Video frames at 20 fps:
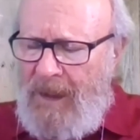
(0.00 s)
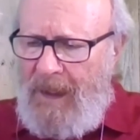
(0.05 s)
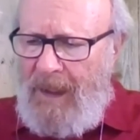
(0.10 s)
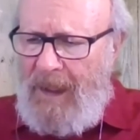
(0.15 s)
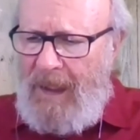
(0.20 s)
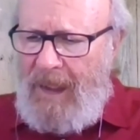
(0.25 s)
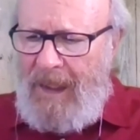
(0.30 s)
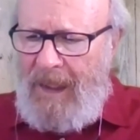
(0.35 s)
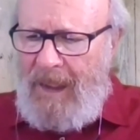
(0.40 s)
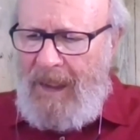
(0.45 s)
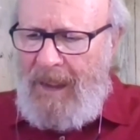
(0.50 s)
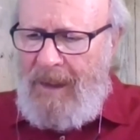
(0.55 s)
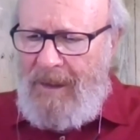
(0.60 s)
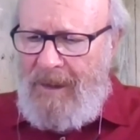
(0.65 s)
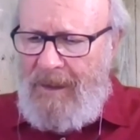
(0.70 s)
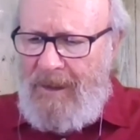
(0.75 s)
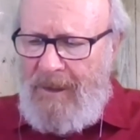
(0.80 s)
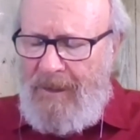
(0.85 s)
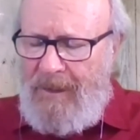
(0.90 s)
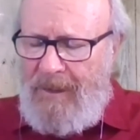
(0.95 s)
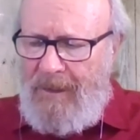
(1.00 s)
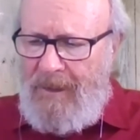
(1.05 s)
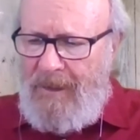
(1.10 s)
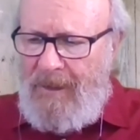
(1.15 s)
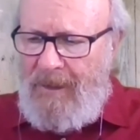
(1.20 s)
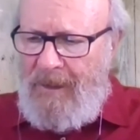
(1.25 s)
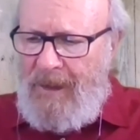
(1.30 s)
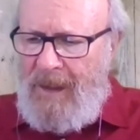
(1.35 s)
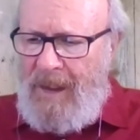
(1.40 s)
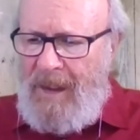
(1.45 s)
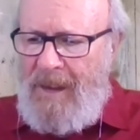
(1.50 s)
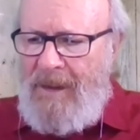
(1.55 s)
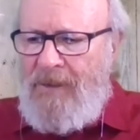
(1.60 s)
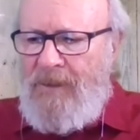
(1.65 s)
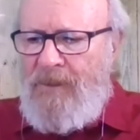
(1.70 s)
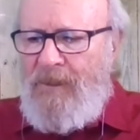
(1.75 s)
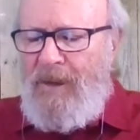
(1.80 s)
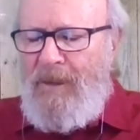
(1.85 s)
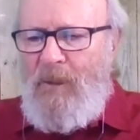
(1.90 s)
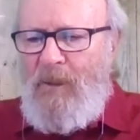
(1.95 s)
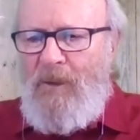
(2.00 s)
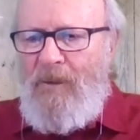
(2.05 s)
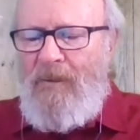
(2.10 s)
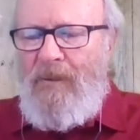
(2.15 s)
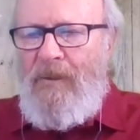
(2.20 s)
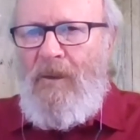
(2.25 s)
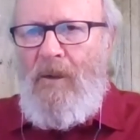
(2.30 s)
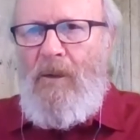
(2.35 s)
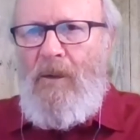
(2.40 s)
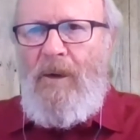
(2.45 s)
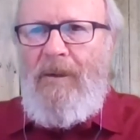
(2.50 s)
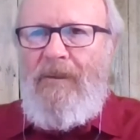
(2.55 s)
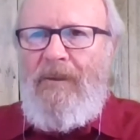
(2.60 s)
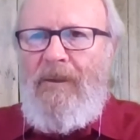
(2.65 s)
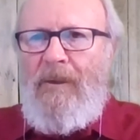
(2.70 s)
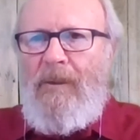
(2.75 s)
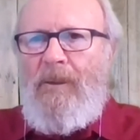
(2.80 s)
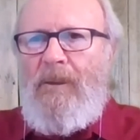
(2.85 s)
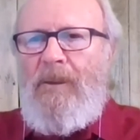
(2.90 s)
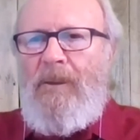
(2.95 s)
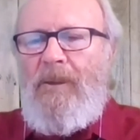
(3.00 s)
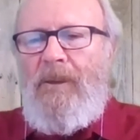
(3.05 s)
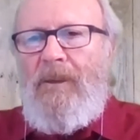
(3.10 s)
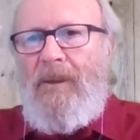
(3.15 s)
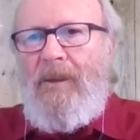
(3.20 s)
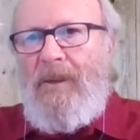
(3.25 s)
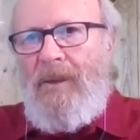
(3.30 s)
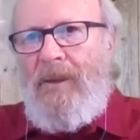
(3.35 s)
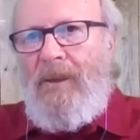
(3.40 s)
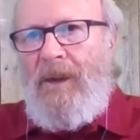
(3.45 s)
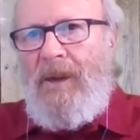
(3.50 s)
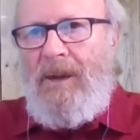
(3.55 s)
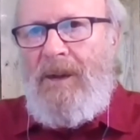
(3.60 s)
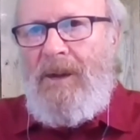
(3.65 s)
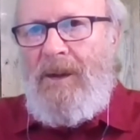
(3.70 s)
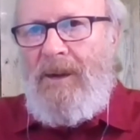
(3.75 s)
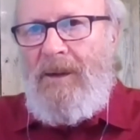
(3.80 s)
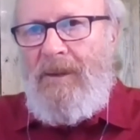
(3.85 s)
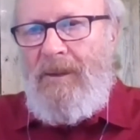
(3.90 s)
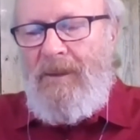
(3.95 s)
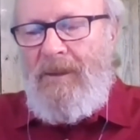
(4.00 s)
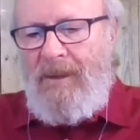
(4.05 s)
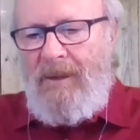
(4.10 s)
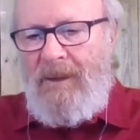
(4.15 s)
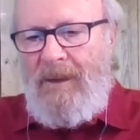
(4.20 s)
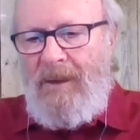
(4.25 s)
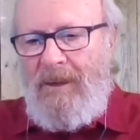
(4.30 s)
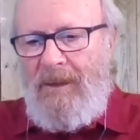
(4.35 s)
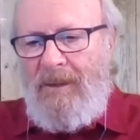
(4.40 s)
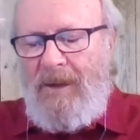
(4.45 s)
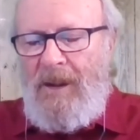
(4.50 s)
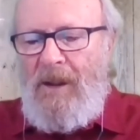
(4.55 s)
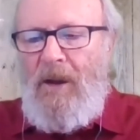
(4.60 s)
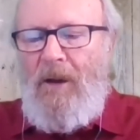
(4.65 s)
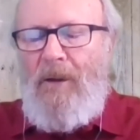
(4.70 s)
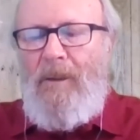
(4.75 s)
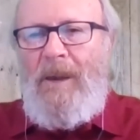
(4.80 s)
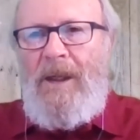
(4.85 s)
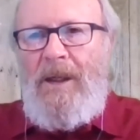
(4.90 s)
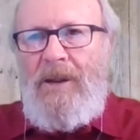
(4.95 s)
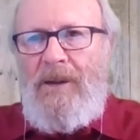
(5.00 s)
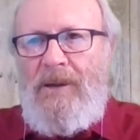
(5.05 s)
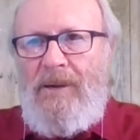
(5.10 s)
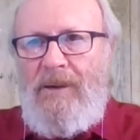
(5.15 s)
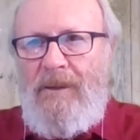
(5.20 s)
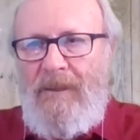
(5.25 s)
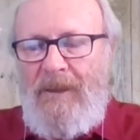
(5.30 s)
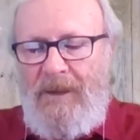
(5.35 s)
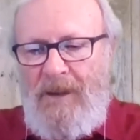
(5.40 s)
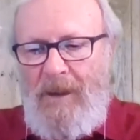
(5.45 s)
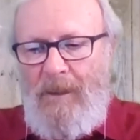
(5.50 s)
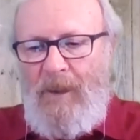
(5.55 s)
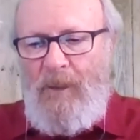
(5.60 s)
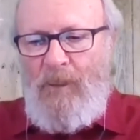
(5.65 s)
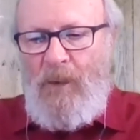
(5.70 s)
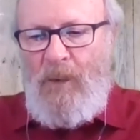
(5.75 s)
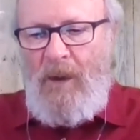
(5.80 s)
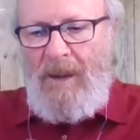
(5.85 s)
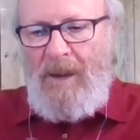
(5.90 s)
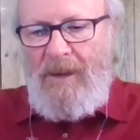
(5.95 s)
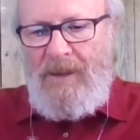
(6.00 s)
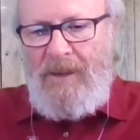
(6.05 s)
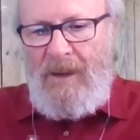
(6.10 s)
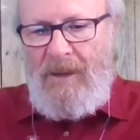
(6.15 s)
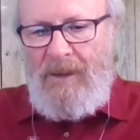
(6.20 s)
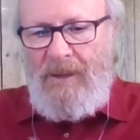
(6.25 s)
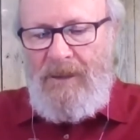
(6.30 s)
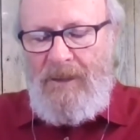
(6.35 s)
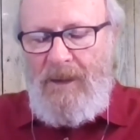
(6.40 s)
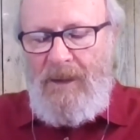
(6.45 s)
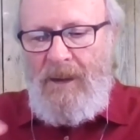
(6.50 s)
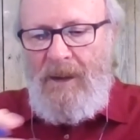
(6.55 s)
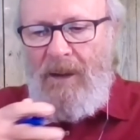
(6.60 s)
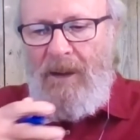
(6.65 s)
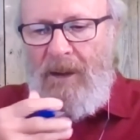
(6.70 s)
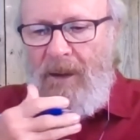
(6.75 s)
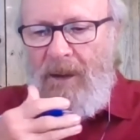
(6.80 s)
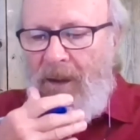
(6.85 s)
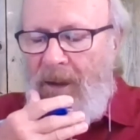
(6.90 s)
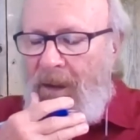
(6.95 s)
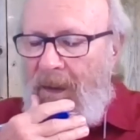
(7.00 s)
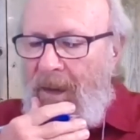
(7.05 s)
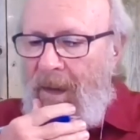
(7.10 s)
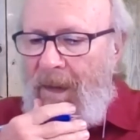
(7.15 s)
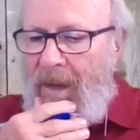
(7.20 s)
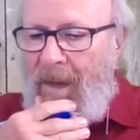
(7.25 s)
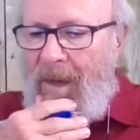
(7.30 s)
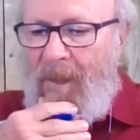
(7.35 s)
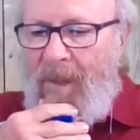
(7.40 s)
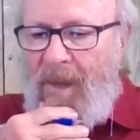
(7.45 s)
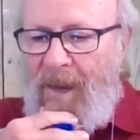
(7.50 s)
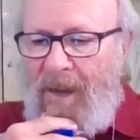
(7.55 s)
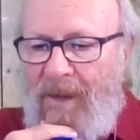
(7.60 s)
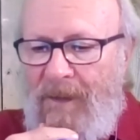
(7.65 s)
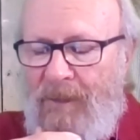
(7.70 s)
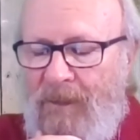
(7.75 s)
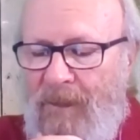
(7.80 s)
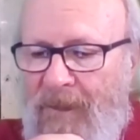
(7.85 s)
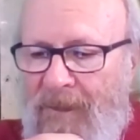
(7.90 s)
And then as we move forward from the culmination of the summit process, as we've